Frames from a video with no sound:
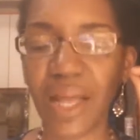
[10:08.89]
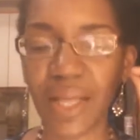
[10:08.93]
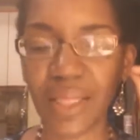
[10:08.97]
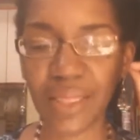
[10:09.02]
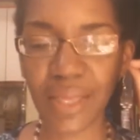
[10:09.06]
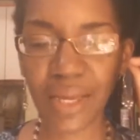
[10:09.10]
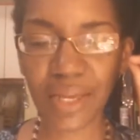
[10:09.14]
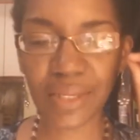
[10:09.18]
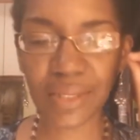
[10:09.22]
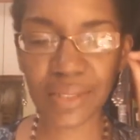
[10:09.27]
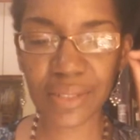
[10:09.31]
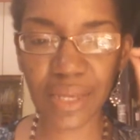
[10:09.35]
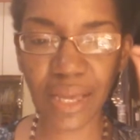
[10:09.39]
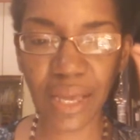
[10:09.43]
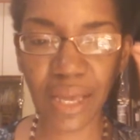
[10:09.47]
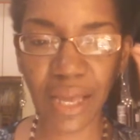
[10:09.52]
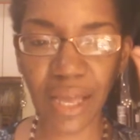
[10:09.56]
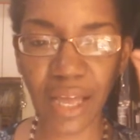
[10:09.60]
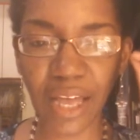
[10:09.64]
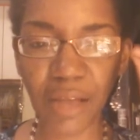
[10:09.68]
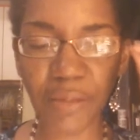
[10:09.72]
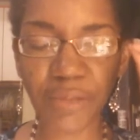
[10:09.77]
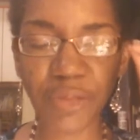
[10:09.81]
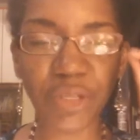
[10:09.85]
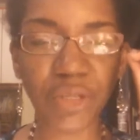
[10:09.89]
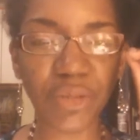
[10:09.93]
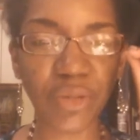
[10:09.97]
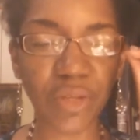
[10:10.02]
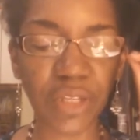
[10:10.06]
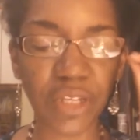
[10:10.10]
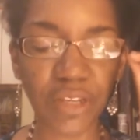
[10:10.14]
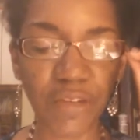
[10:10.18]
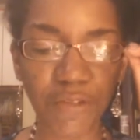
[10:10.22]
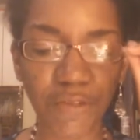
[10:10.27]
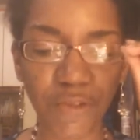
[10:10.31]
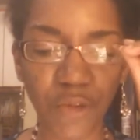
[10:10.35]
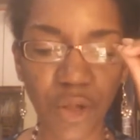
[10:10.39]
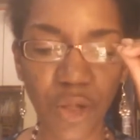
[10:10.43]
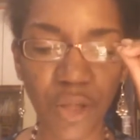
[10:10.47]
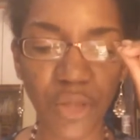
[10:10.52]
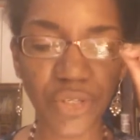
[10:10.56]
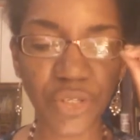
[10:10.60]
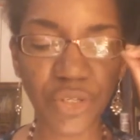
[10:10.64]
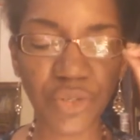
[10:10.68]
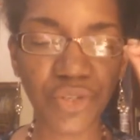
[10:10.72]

That is absolutely false.